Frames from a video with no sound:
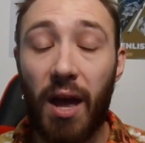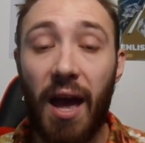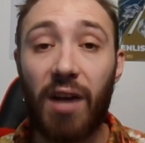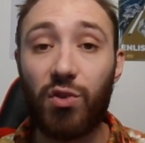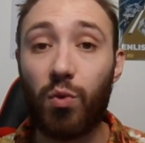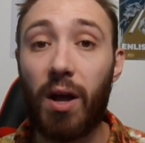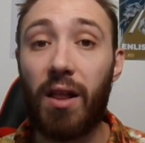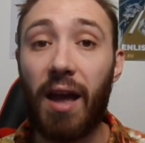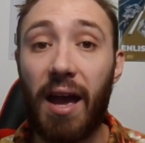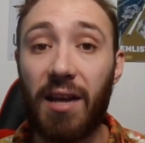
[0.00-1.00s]
as well
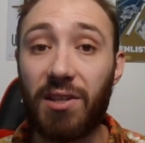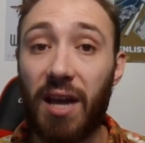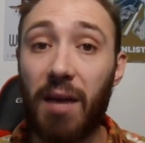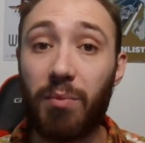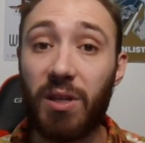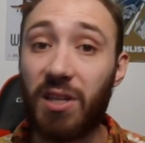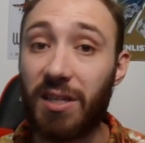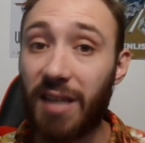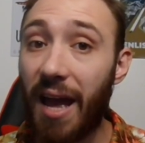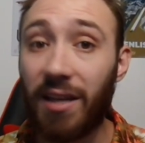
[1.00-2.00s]
as NPC
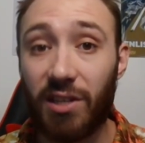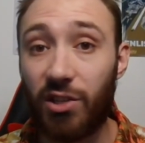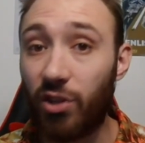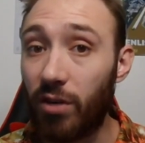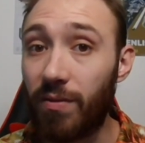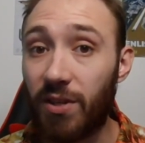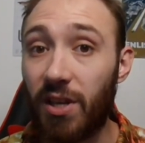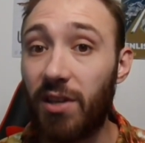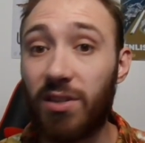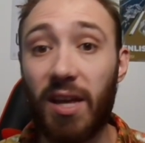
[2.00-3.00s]
taxi
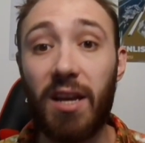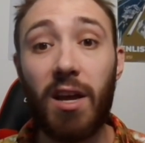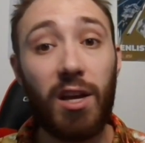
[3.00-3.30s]
services that